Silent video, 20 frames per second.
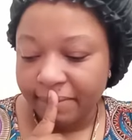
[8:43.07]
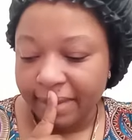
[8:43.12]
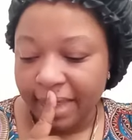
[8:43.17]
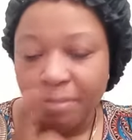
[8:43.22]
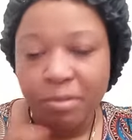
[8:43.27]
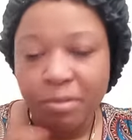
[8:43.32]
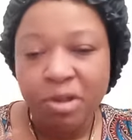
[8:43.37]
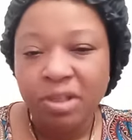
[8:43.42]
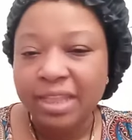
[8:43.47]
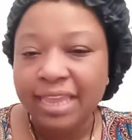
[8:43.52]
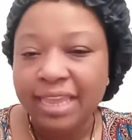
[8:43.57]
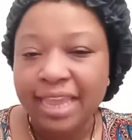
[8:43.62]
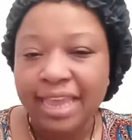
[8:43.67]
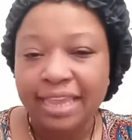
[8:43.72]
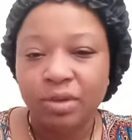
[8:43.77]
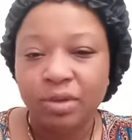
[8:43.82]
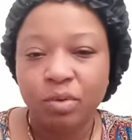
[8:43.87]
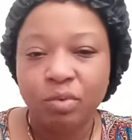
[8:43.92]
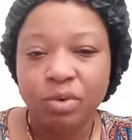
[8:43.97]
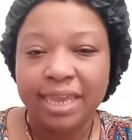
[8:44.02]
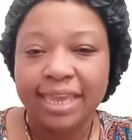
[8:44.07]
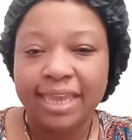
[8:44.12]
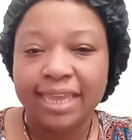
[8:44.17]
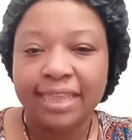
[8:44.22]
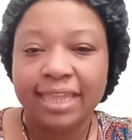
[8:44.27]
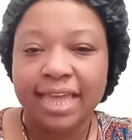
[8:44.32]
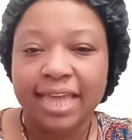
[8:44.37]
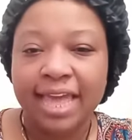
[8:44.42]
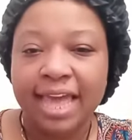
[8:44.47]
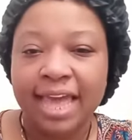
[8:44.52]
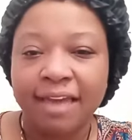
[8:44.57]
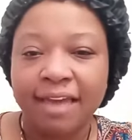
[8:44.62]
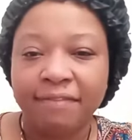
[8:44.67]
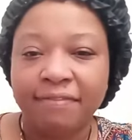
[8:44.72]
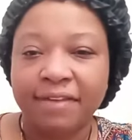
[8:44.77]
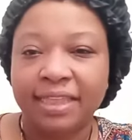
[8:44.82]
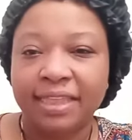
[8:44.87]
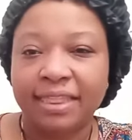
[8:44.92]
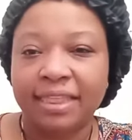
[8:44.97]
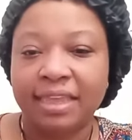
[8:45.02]
I'm only at a week and a
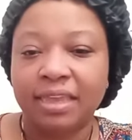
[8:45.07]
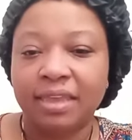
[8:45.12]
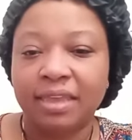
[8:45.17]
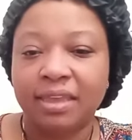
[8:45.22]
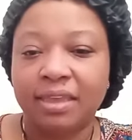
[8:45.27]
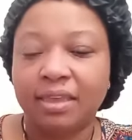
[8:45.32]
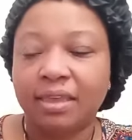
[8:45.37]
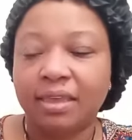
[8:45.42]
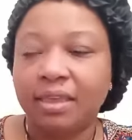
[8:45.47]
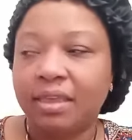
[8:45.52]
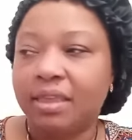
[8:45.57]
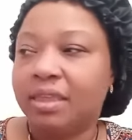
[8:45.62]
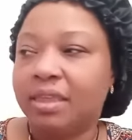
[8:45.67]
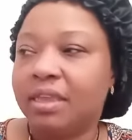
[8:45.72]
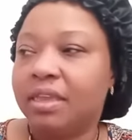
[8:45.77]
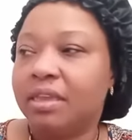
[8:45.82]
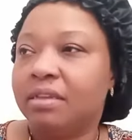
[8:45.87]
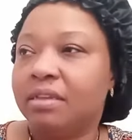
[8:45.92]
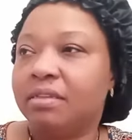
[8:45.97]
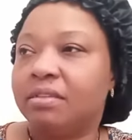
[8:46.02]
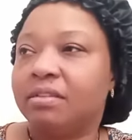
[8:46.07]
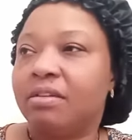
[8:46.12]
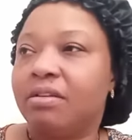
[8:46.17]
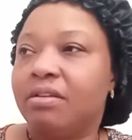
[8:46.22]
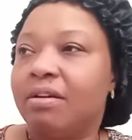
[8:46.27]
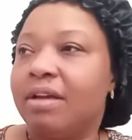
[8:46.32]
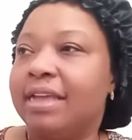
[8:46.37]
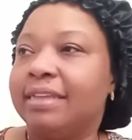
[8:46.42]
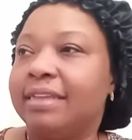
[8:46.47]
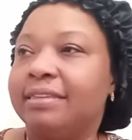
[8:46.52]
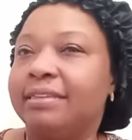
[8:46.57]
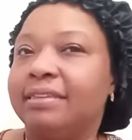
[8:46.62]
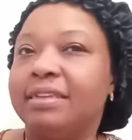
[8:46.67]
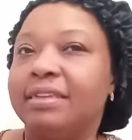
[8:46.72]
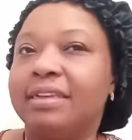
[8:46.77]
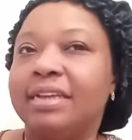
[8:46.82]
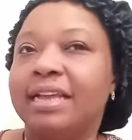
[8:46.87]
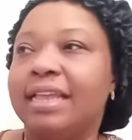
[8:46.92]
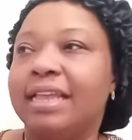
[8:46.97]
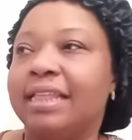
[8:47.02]
half, I think. So I
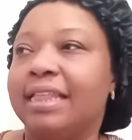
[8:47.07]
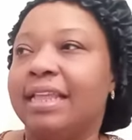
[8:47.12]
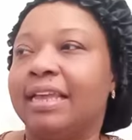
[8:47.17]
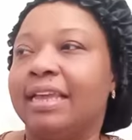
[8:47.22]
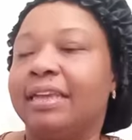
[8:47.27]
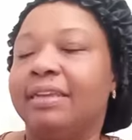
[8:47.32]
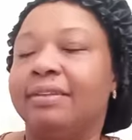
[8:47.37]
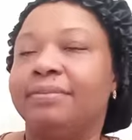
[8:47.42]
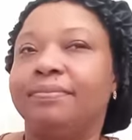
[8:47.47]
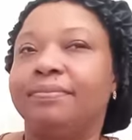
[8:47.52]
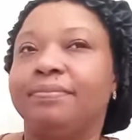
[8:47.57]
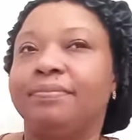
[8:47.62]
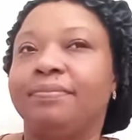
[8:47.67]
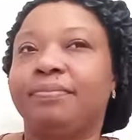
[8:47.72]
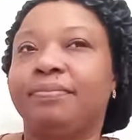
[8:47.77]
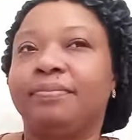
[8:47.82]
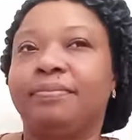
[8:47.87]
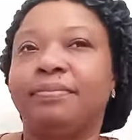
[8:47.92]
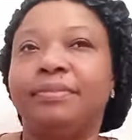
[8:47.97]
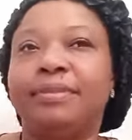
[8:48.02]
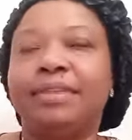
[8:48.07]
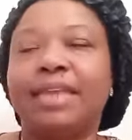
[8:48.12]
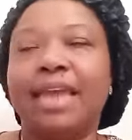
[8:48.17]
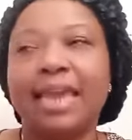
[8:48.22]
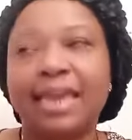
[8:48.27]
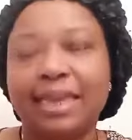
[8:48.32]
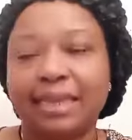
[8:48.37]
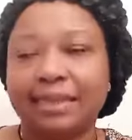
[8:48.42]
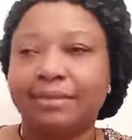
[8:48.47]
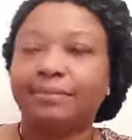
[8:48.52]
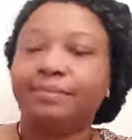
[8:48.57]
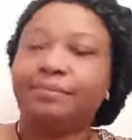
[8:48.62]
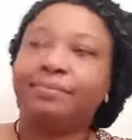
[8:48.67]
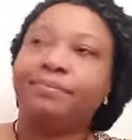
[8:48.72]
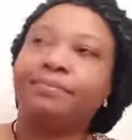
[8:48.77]
still got like, damn.